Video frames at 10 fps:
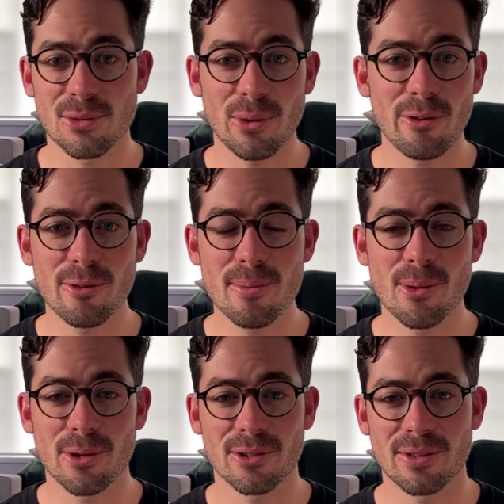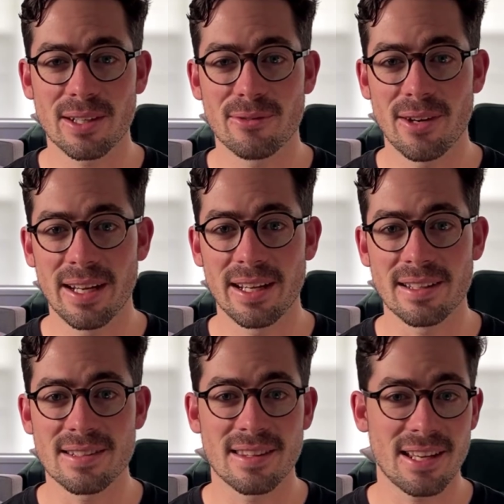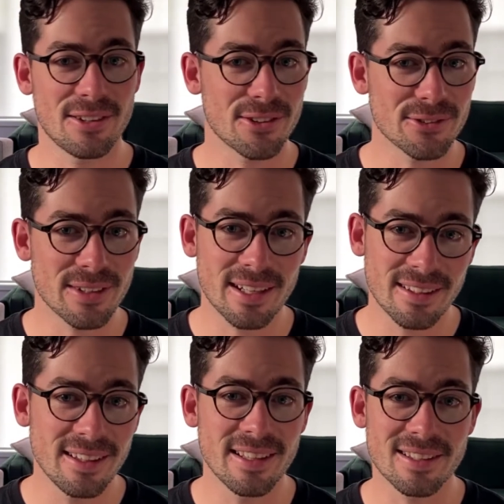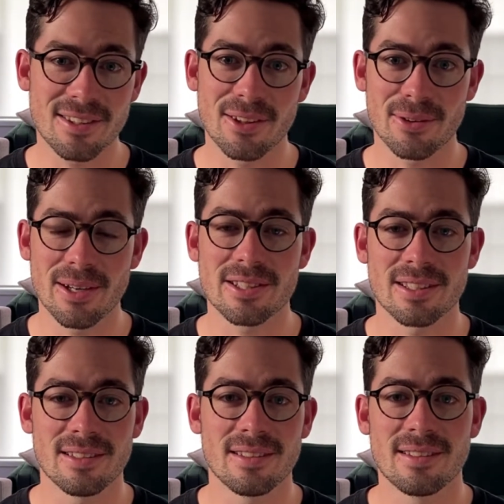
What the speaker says: 12 or more correct findings that are directly linked to the question